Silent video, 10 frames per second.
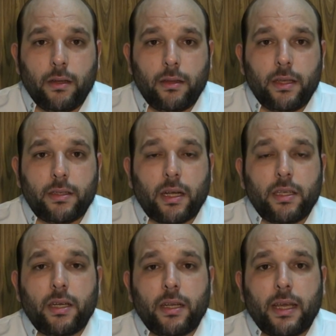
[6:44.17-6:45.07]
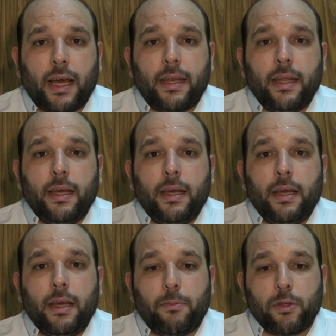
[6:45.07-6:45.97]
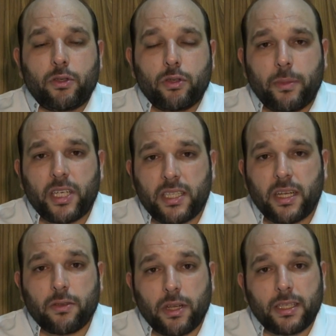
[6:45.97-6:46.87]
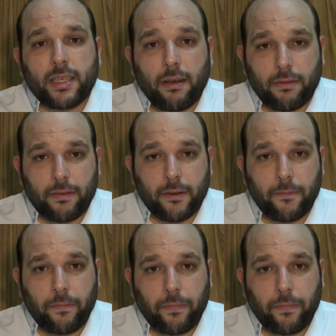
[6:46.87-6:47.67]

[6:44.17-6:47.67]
The structure can put so much stress on itself.